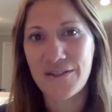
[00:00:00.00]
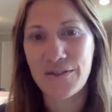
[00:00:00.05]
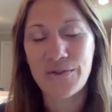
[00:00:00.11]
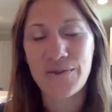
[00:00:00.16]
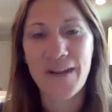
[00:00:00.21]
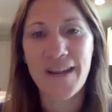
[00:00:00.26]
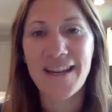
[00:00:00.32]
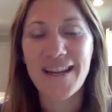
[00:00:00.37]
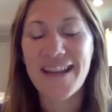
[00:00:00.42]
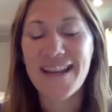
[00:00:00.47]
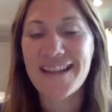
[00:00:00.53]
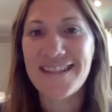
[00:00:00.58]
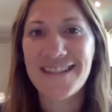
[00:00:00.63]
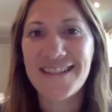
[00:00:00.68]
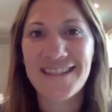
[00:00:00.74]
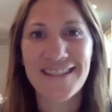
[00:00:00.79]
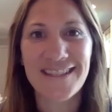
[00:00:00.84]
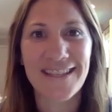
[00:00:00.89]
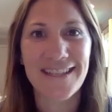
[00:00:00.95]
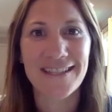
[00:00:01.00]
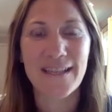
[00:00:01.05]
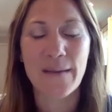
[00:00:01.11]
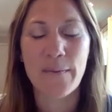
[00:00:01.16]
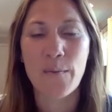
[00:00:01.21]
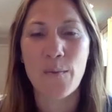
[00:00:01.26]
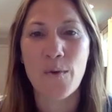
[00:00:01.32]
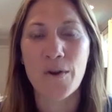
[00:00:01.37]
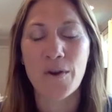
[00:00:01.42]
2 decades since
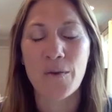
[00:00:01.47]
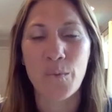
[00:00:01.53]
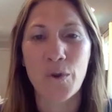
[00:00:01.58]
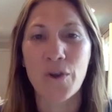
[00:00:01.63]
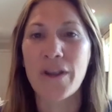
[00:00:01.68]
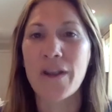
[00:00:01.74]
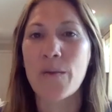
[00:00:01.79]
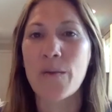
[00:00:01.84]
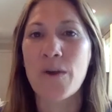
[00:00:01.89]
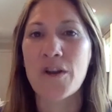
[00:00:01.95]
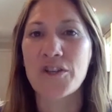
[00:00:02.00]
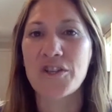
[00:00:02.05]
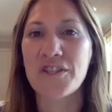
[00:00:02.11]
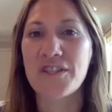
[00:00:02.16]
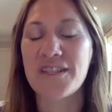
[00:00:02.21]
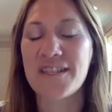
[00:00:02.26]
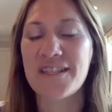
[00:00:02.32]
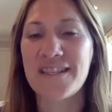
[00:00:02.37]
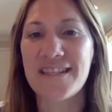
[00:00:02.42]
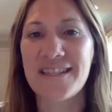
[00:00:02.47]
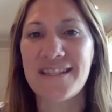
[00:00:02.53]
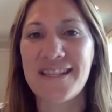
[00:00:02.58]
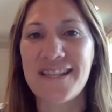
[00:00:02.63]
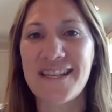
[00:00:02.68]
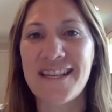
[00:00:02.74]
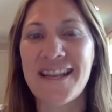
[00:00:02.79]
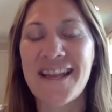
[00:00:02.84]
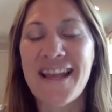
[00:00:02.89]
I've been working in Washington,
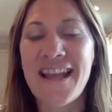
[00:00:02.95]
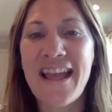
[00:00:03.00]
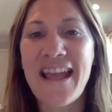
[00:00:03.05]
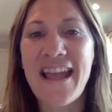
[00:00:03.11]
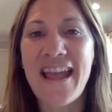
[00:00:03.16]
D.C.